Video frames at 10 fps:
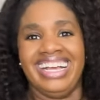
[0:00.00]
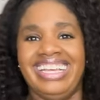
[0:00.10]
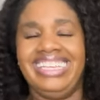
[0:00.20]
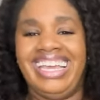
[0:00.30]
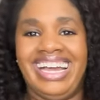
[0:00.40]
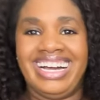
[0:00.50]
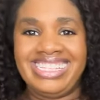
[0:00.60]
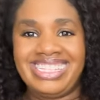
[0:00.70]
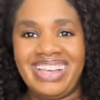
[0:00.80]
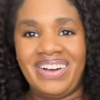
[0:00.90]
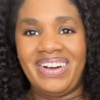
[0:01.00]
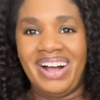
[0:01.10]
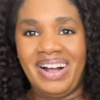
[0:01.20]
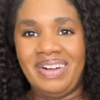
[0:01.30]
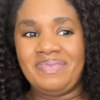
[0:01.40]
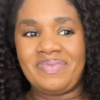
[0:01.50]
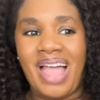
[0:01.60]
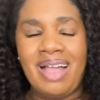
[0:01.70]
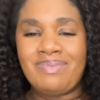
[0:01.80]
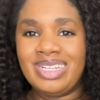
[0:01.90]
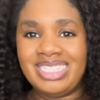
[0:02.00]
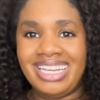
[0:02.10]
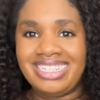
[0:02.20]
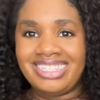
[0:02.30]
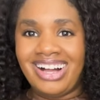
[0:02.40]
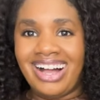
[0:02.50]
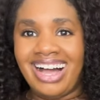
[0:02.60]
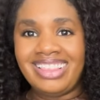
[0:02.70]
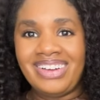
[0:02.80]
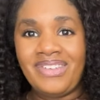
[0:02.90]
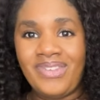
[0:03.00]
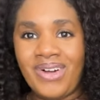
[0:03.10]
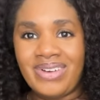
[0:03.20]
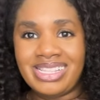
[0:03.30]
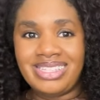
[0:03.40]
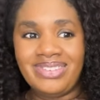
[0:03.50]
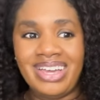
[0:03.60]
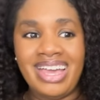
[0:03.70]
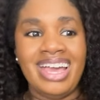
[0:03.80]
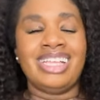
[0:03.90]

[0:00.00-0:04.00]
Yeah, so I appreciate y'all. I look forward to it.